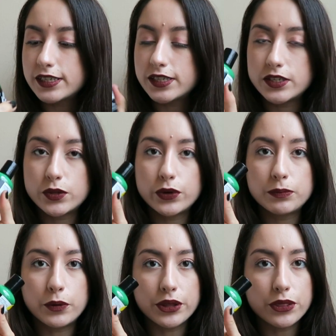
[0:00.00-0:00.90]
This is
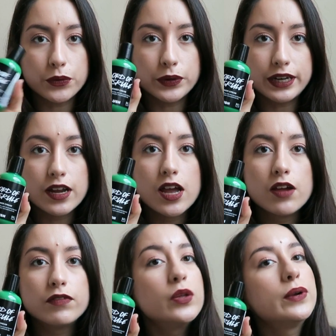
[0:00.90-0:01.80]
3.3
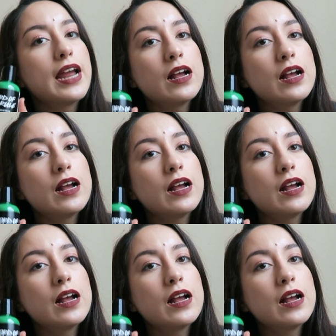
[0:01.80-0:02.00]
fluid